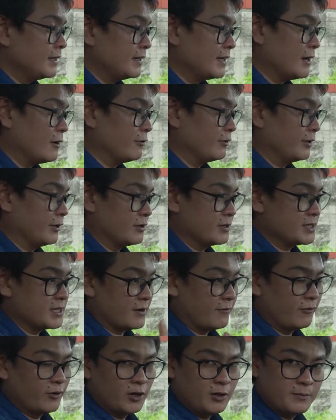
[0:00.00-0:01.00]
Now, there are
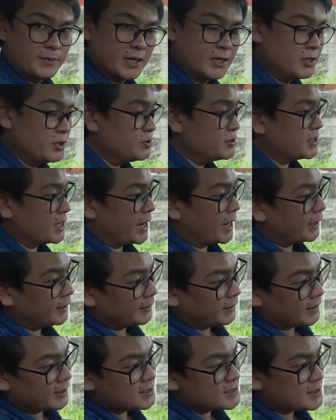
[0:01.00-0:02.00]
several menus,
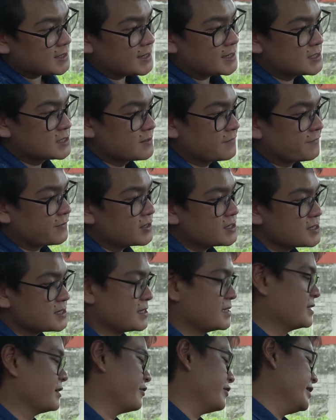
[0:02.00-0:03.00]
and this is the
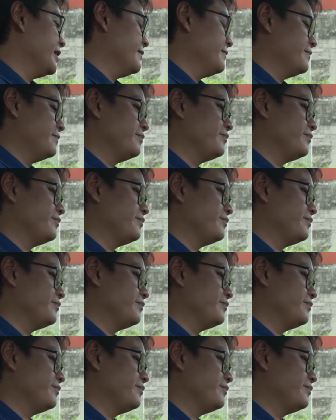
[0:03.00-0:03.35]
first screen.